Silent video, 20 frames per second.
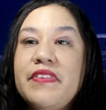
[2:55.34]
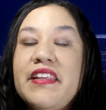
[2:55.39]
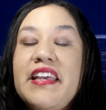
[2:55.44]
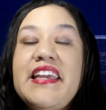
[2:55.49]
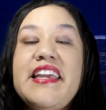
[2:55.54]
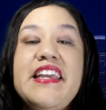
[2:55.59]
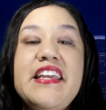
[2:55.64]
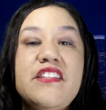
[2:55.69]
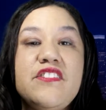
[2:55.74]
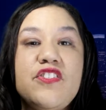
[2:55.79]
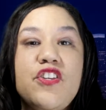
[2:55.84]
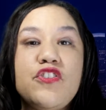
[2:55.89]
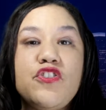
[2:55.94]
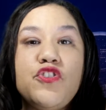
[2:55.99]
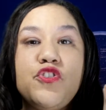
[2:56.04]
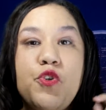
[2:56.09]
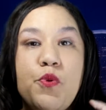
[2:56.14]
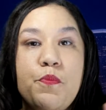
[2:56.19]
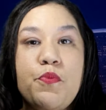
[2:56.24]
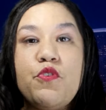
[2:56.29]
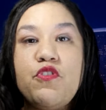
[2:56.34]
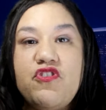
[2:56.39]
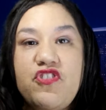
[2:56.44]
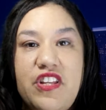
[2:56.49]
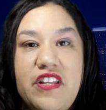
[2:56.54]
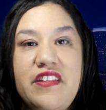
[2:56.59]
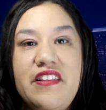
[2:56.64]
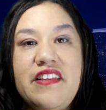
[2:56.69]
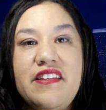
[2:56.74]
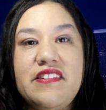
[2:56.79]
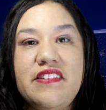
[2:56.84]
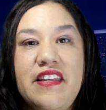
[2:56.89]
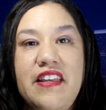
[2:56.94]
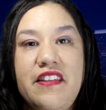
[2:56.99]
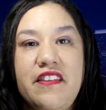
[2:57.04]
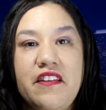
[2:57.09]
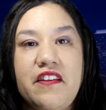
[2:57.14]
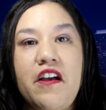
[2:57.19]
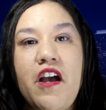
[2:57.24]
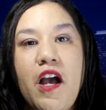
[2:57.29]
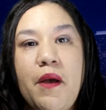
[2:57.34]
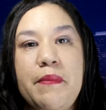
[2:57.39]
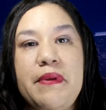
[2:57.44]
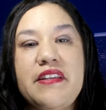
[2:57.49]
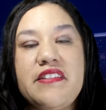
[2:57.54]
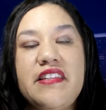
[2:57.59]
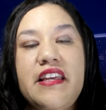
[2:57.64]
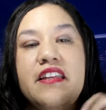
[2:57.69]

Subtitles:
he's a super genius in the comics.